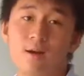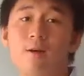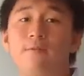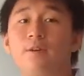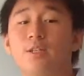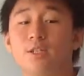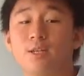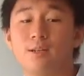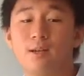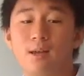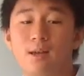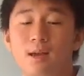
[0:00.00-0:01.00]
coefficient.
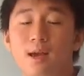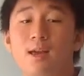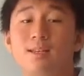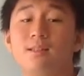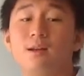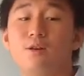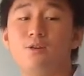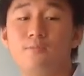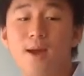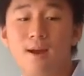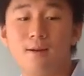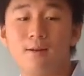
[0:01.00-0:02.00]
It is the
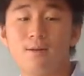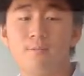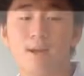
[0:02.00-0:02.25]
numerical